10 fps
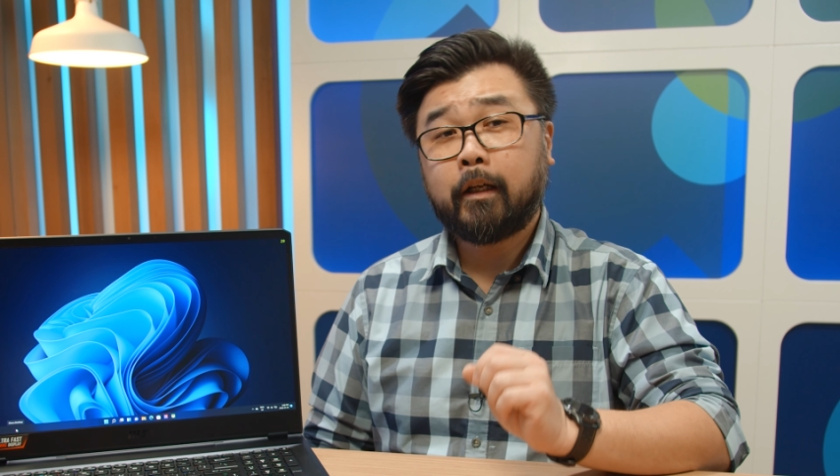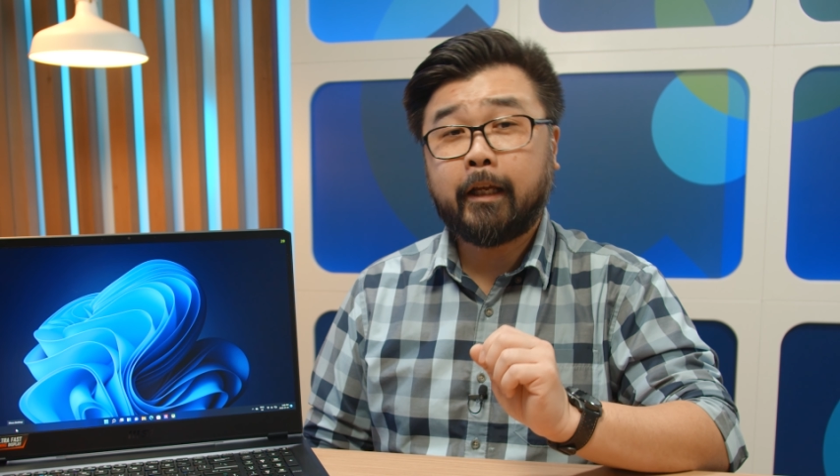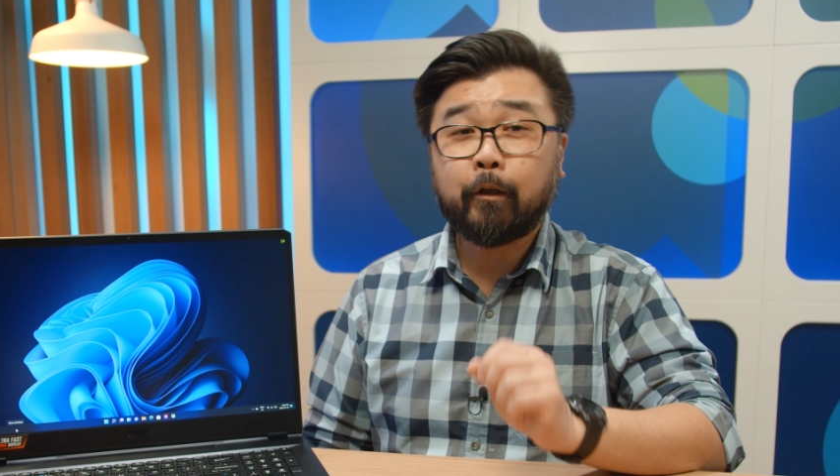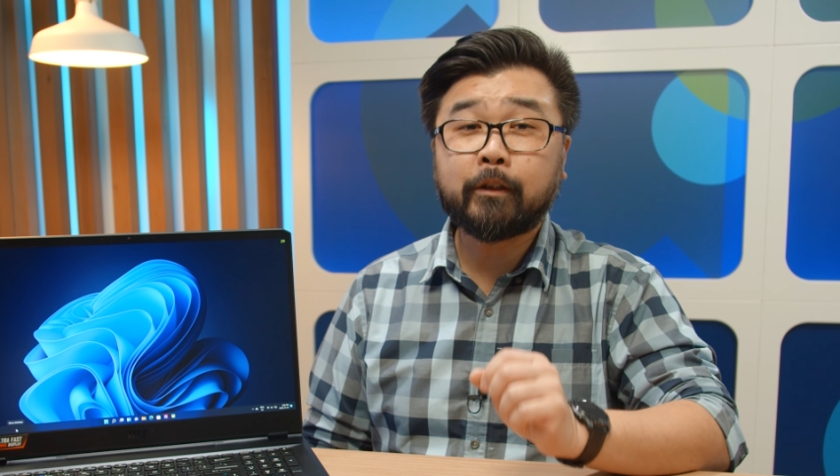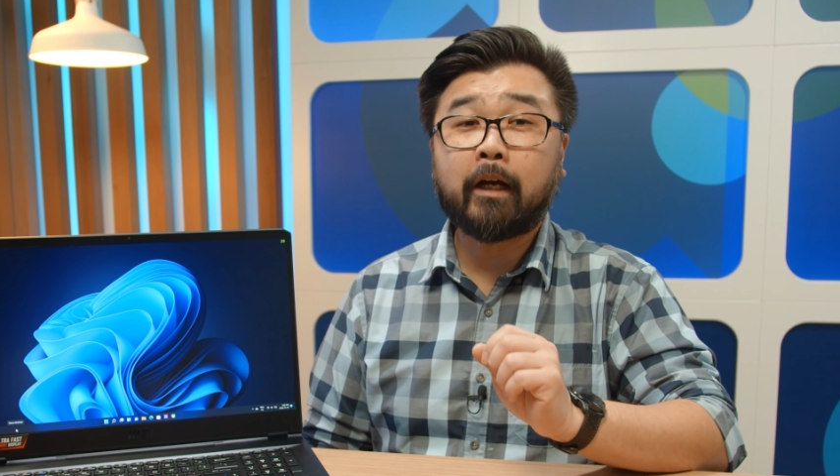
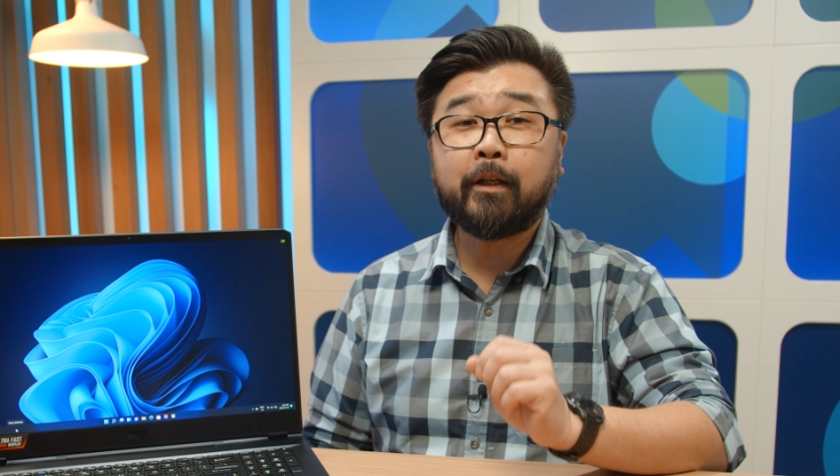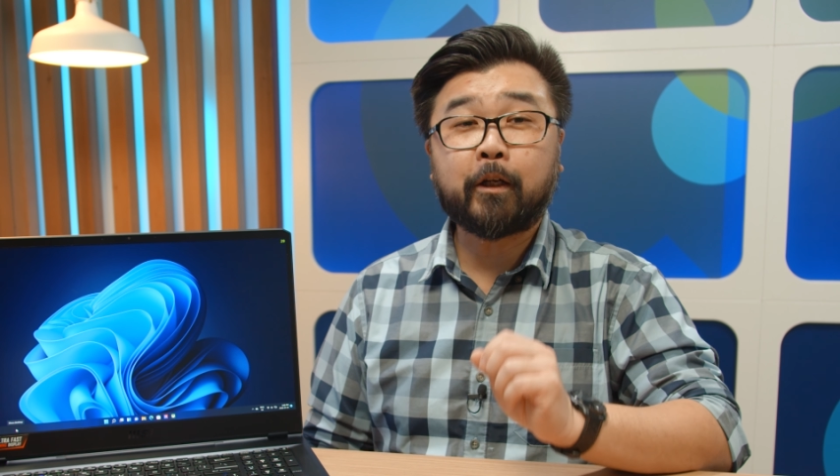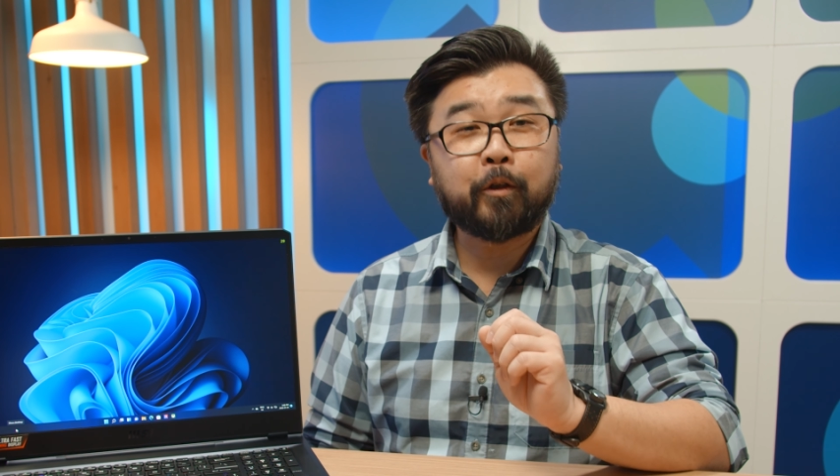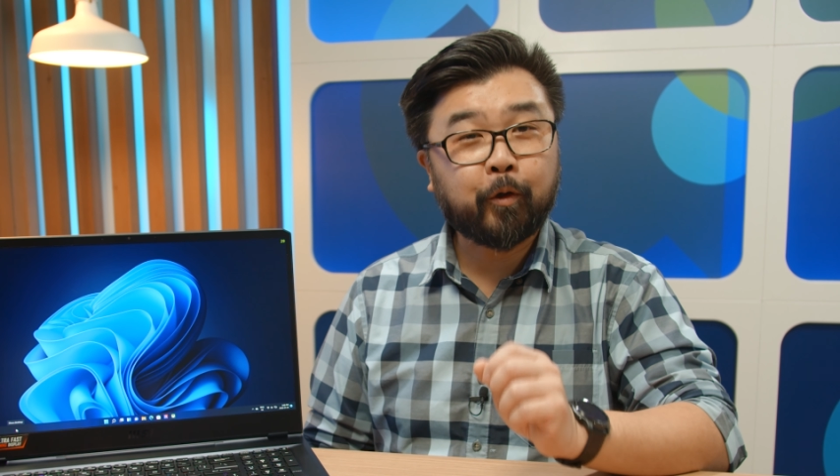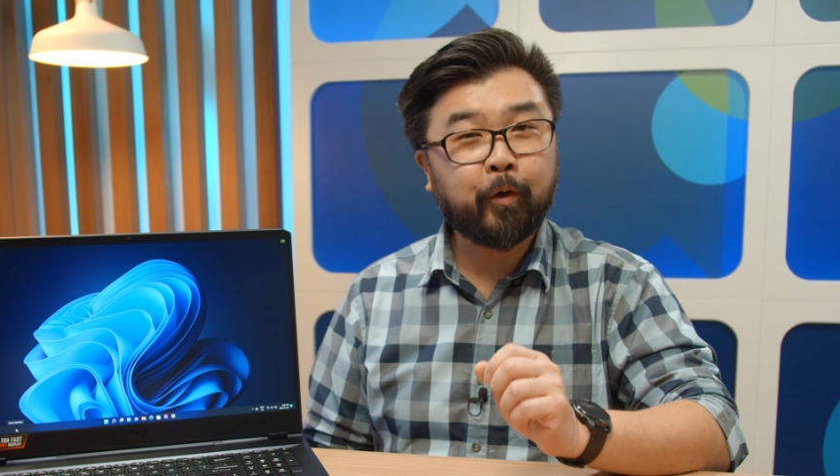Here's how you
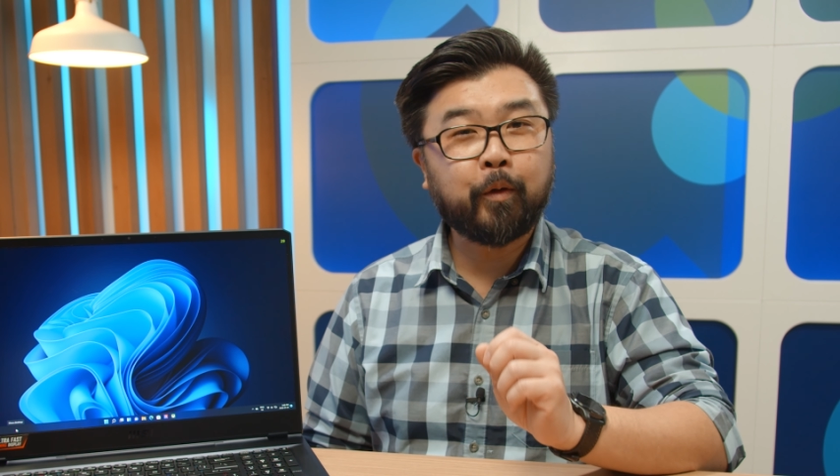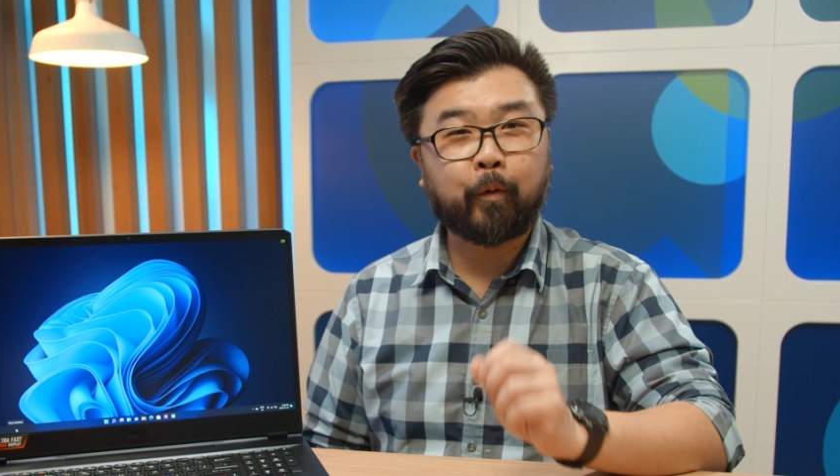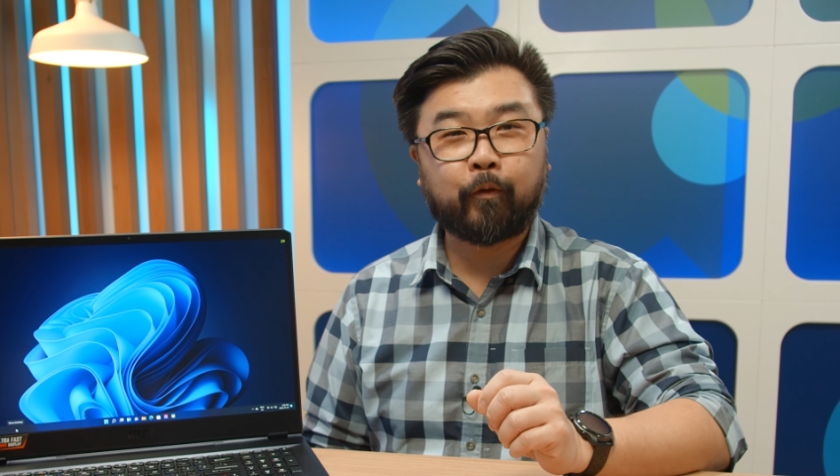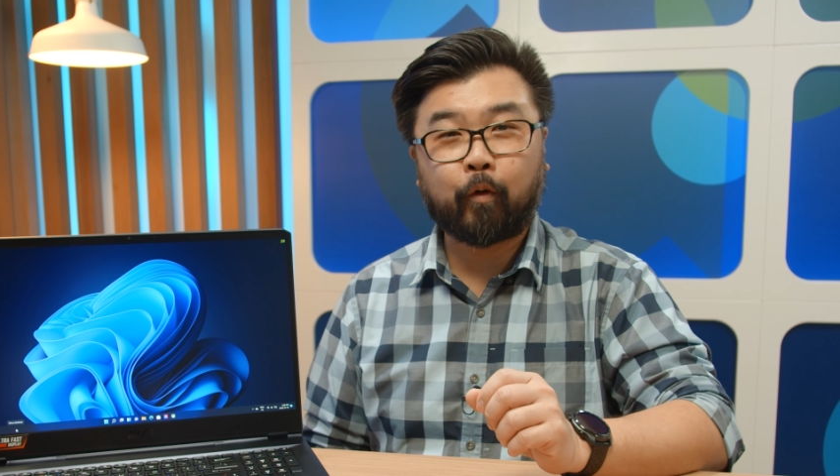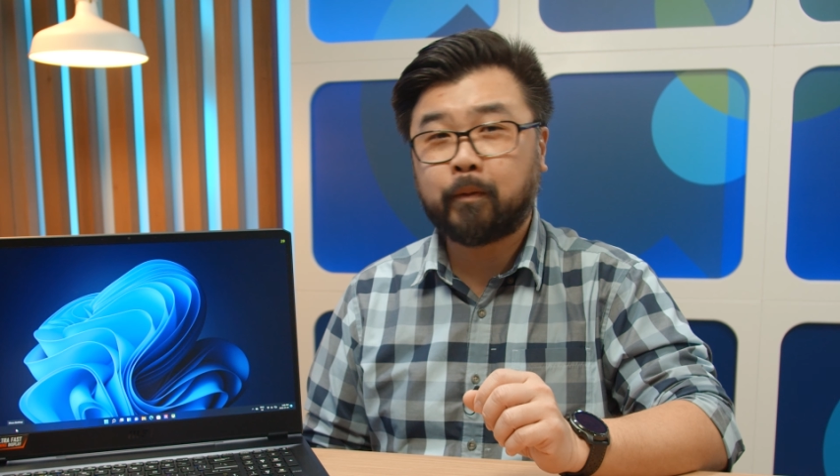can turn the
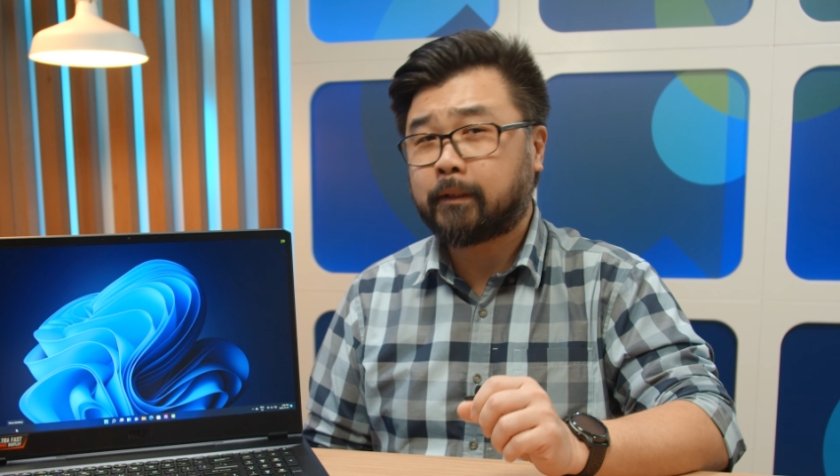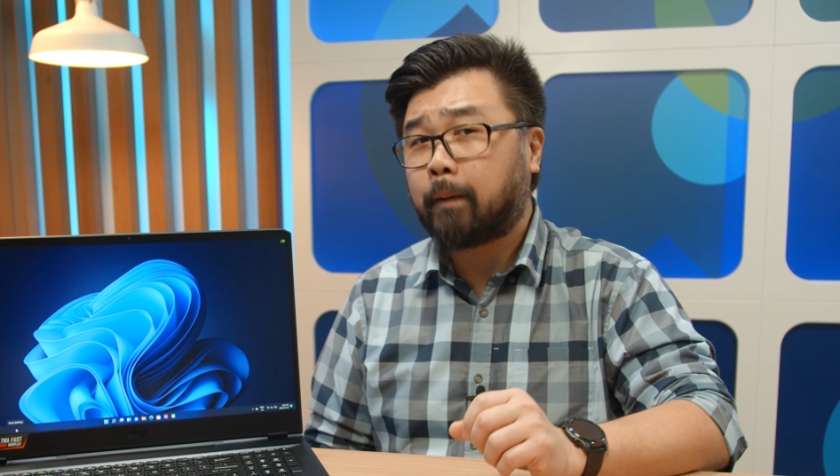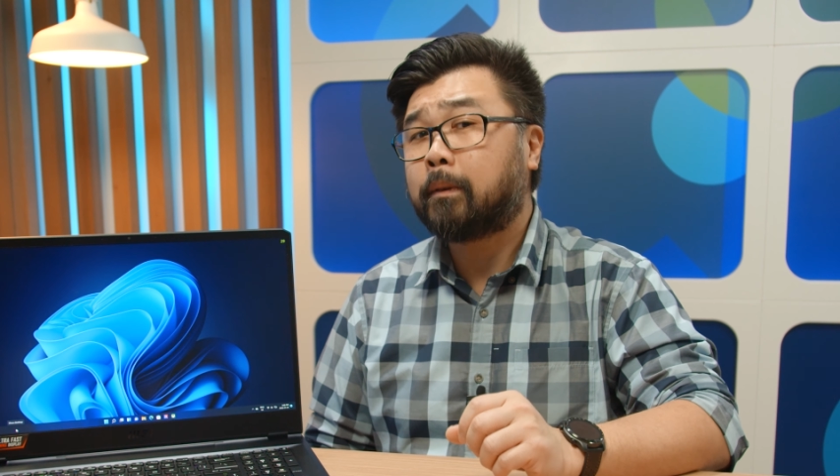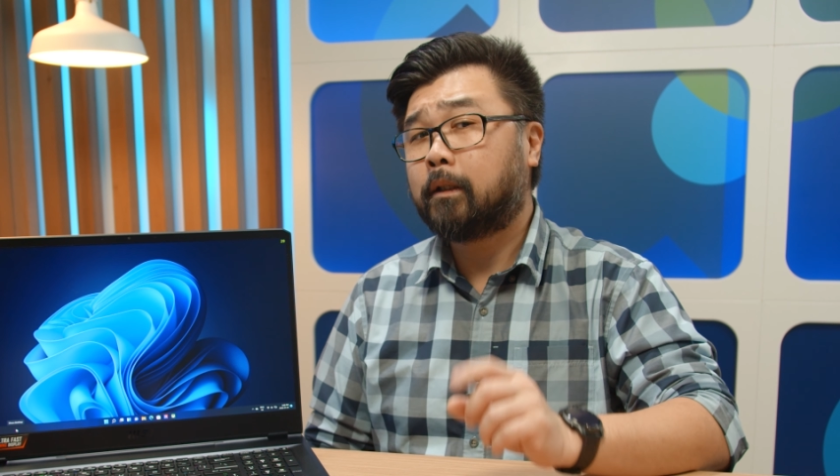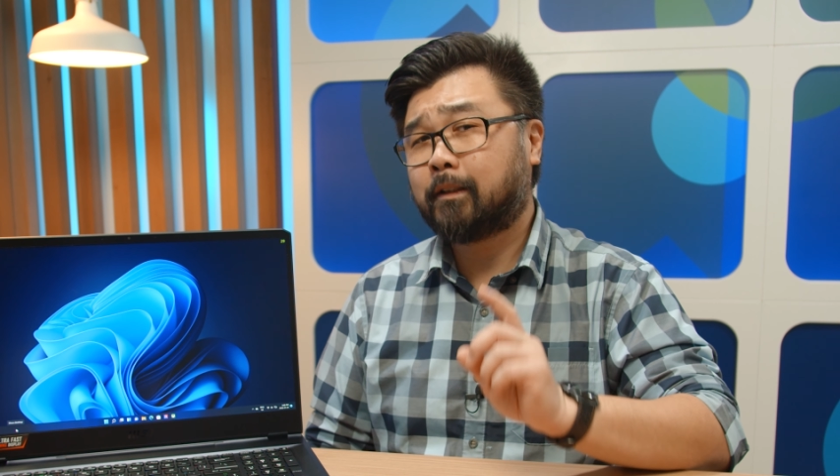performance
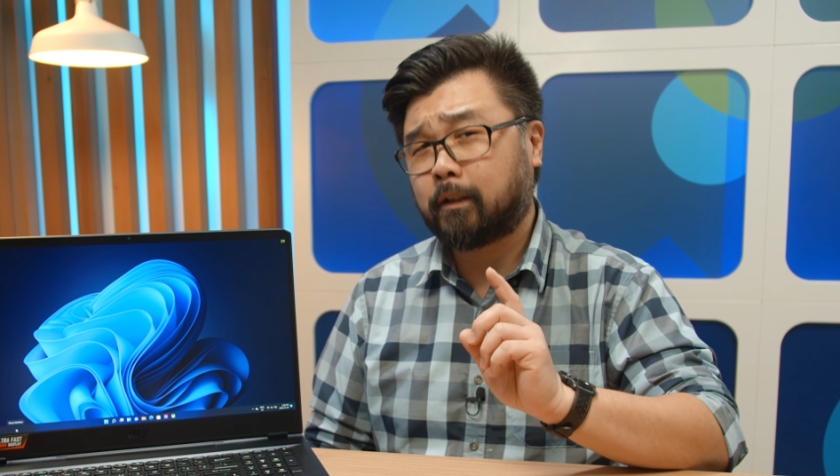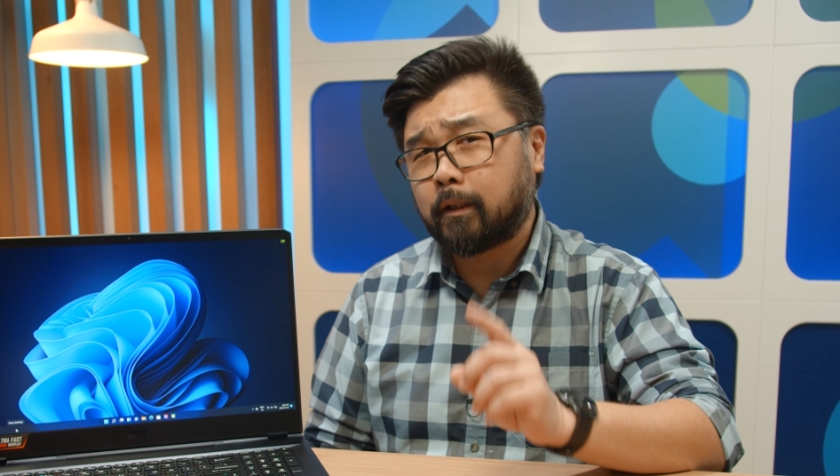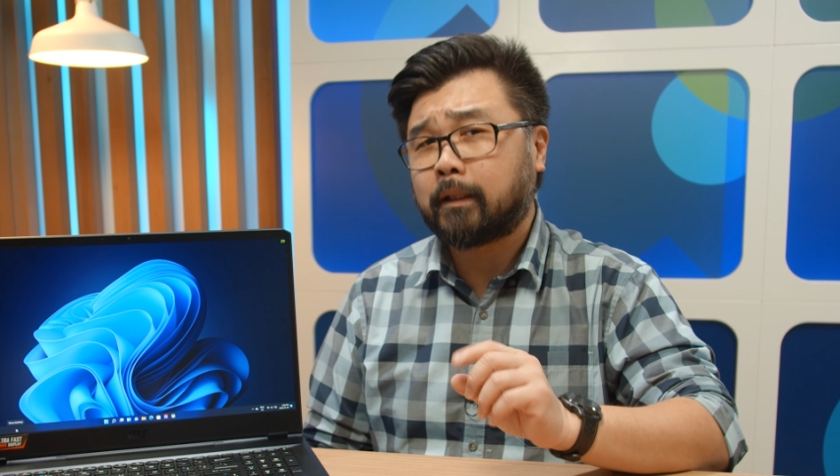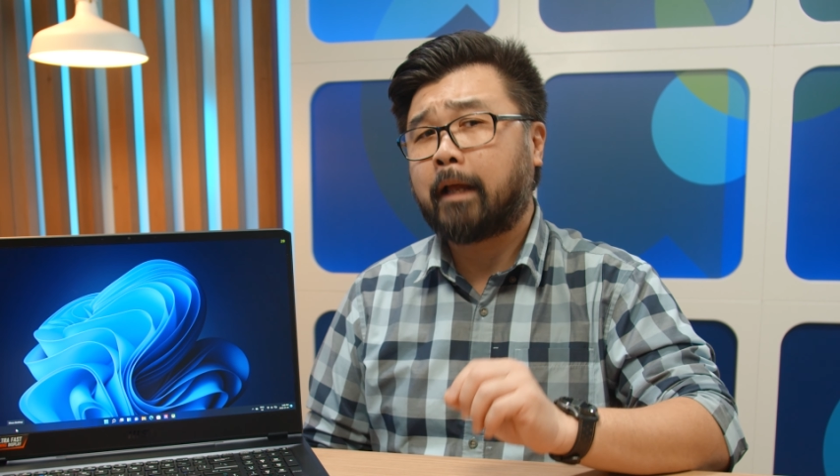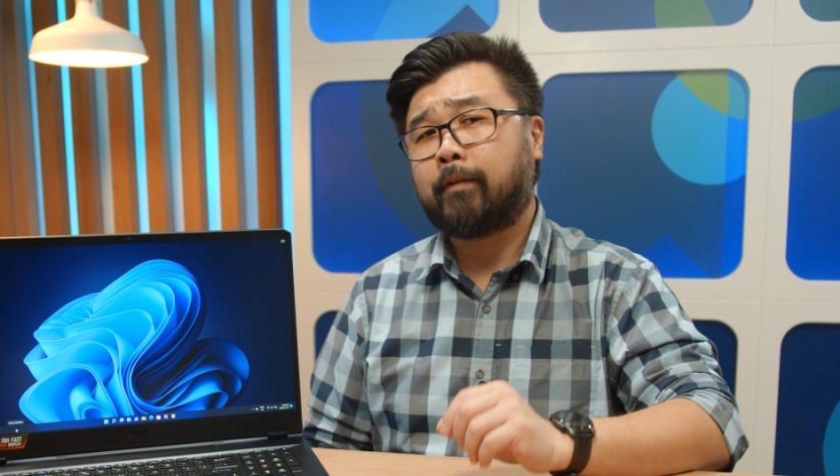up to
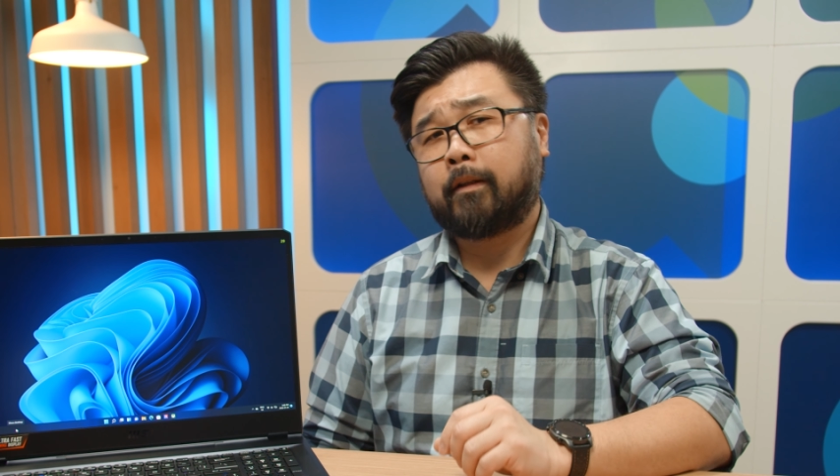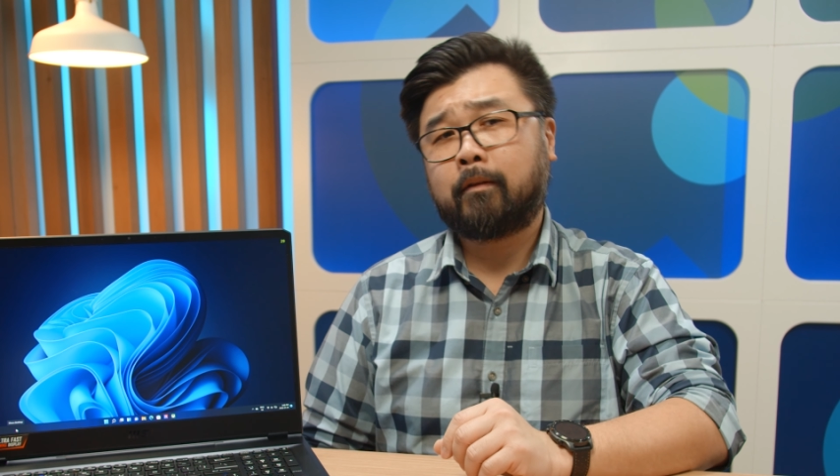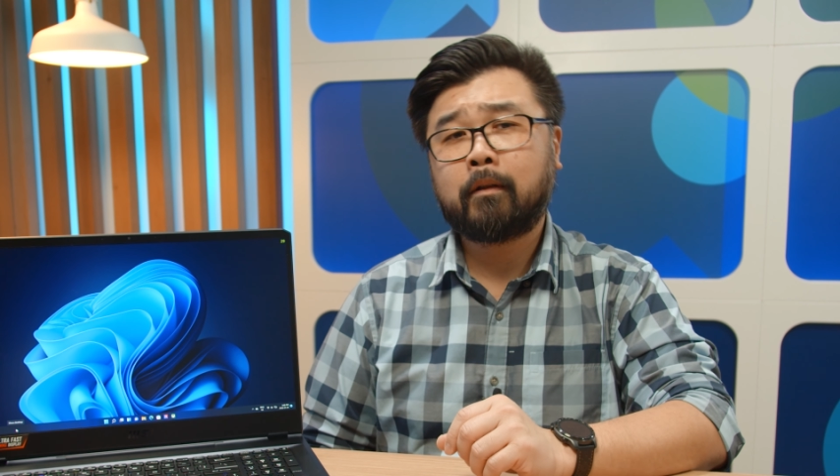11.